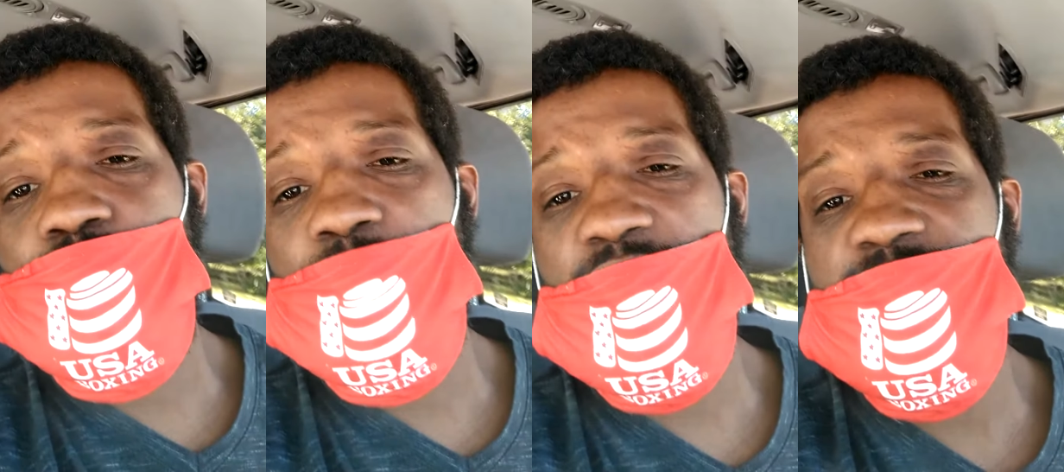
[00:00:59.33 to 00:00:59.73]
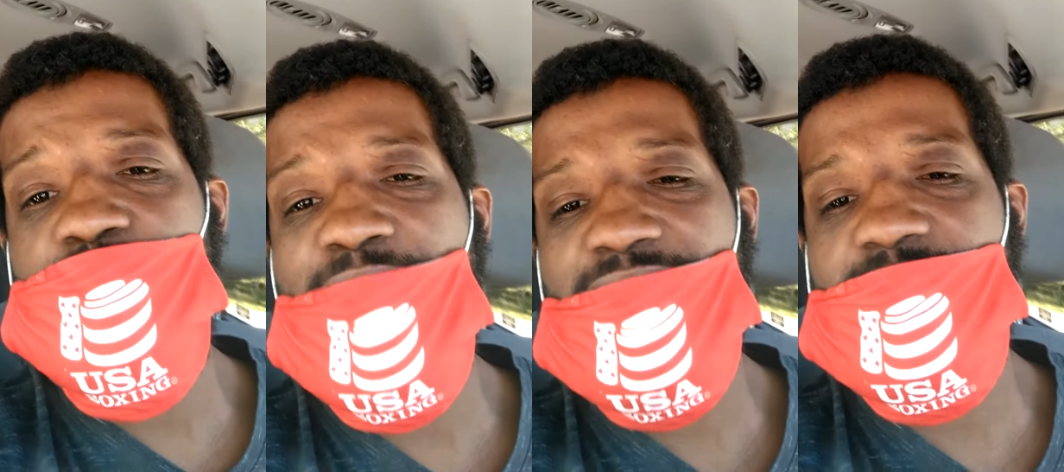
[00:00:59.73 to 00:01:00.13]
Peace.
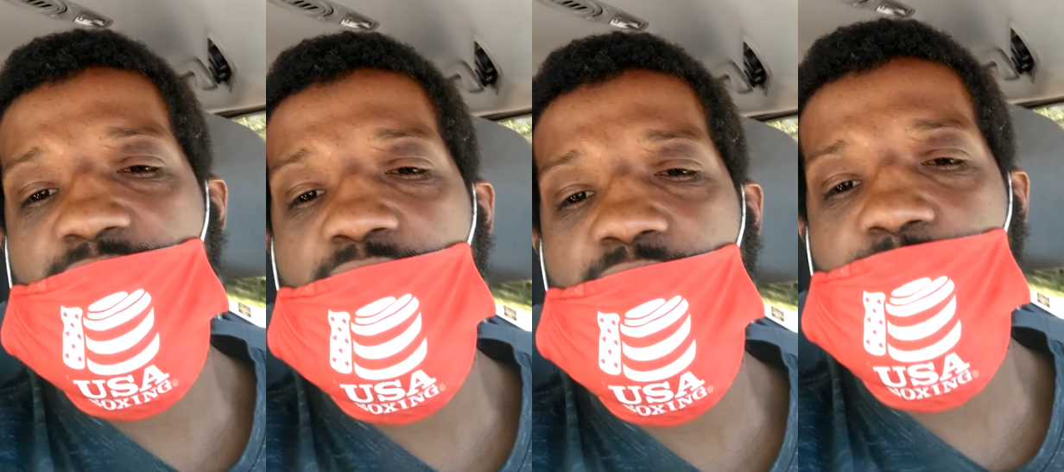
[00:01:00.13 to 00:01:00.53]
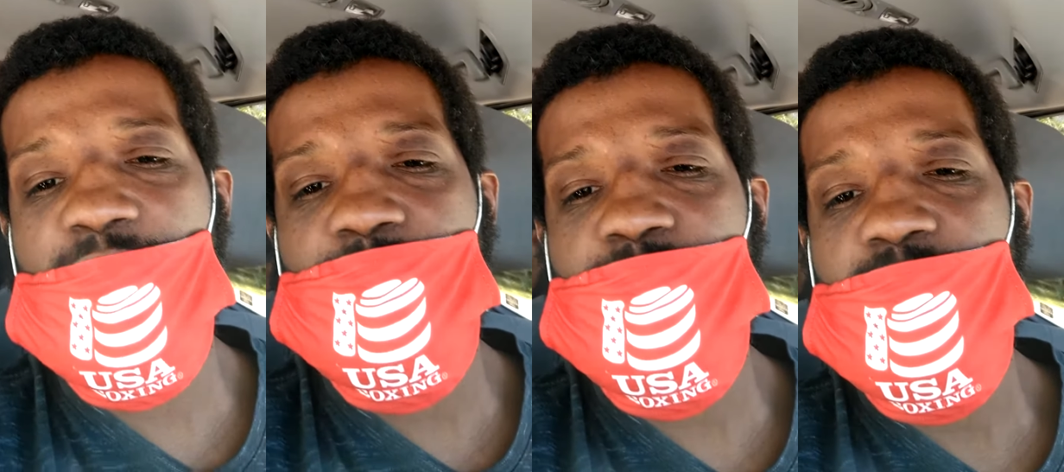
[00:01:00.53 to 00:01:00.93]
Boxing love,
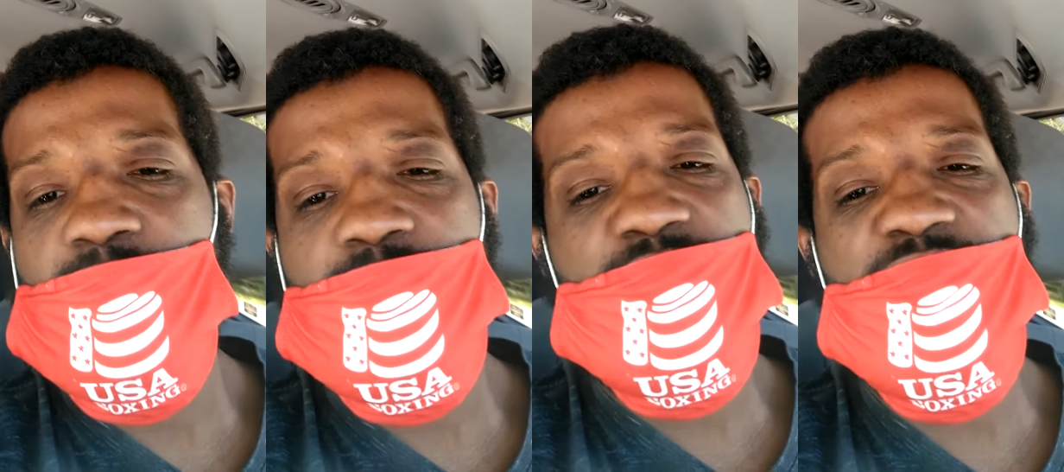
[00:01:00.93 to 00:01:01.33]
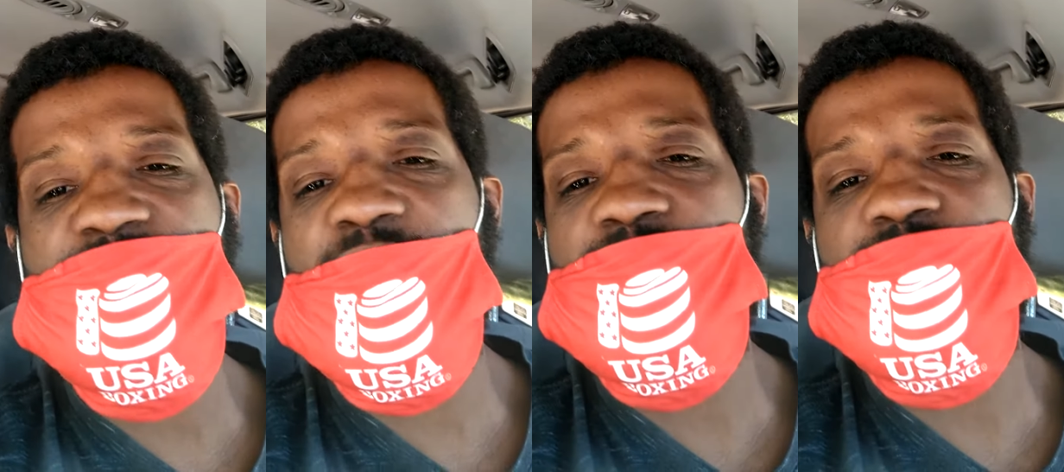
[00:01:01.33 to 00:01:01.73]
baby.
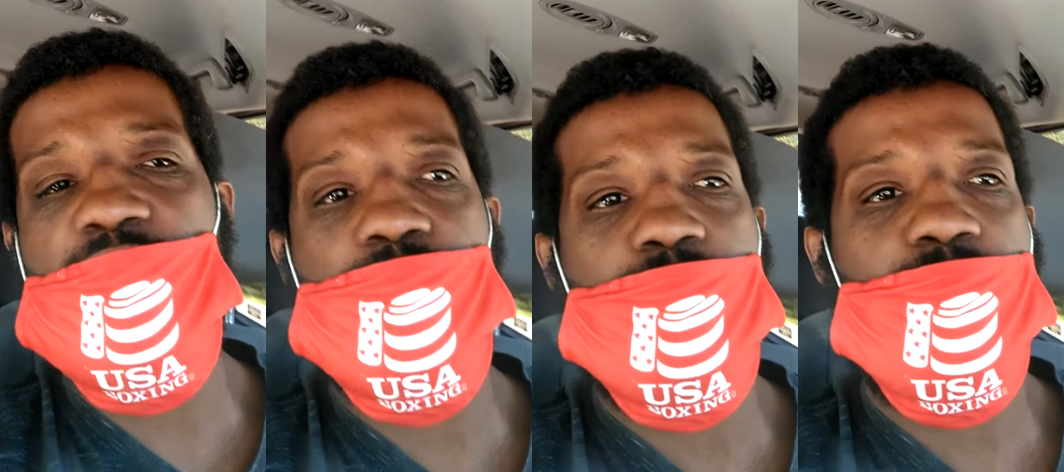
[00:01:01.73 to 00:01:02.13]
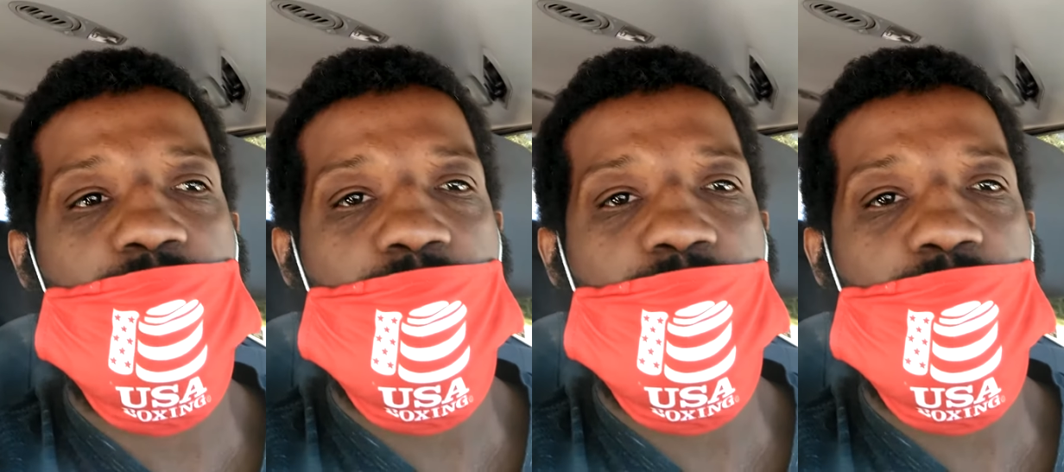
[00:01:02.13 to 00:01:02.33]
Defense first.